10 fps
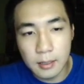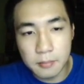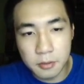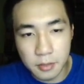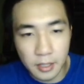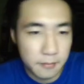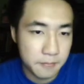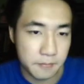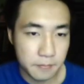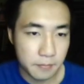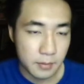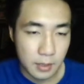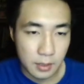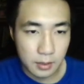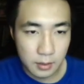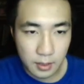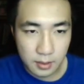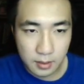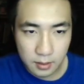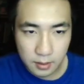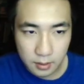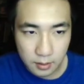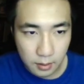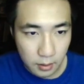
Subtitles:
So yeah, next